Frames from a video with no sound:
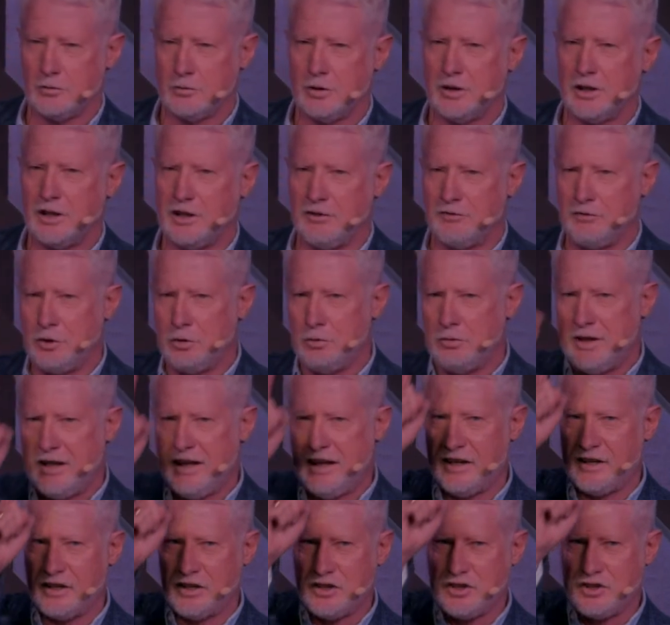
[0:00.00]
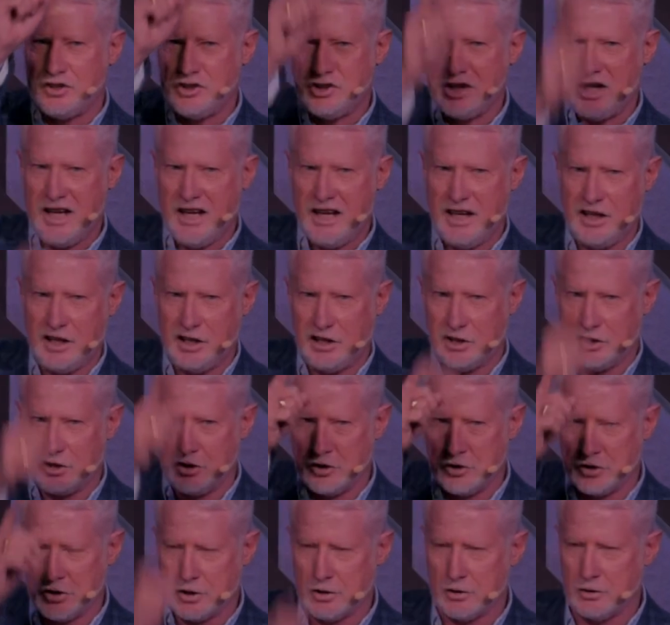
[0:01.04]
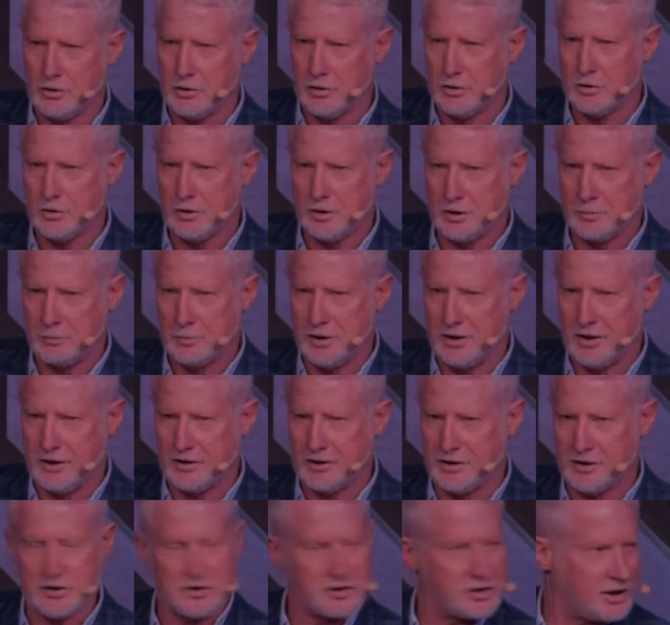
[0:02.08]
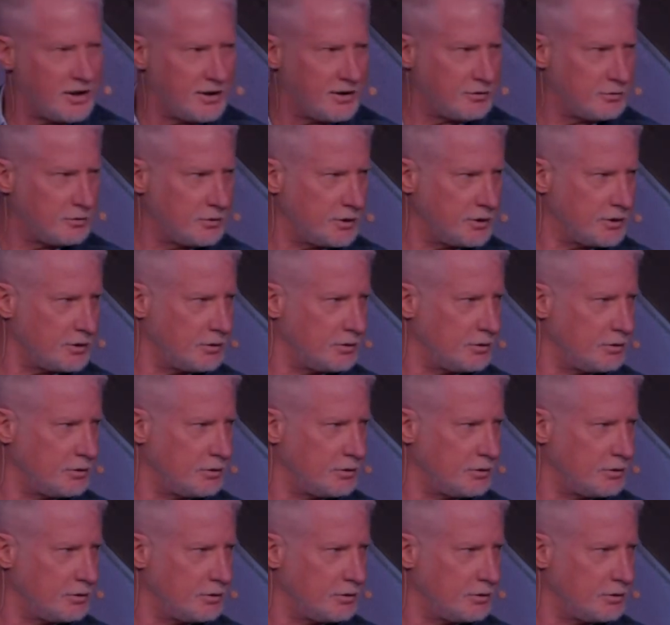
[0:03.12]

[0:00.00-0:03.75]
if you can't change and be like this child, Rick,